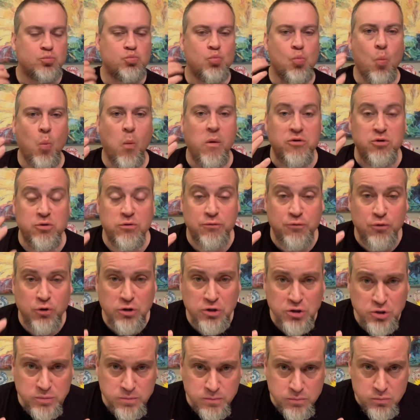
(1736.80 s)
when you
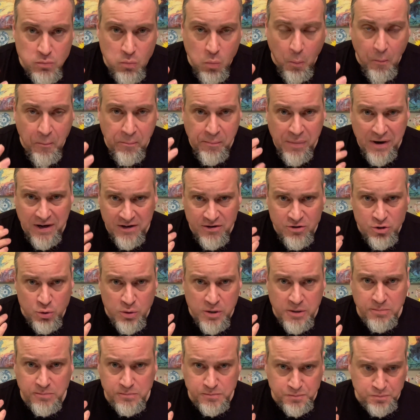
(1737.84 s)
first bite into
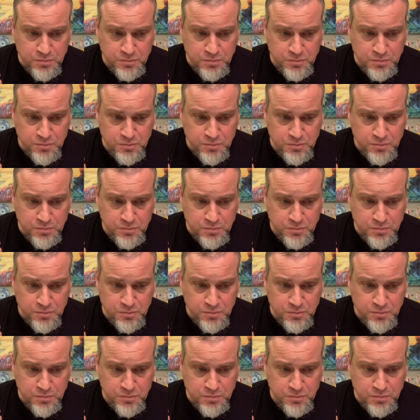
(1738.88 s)
it,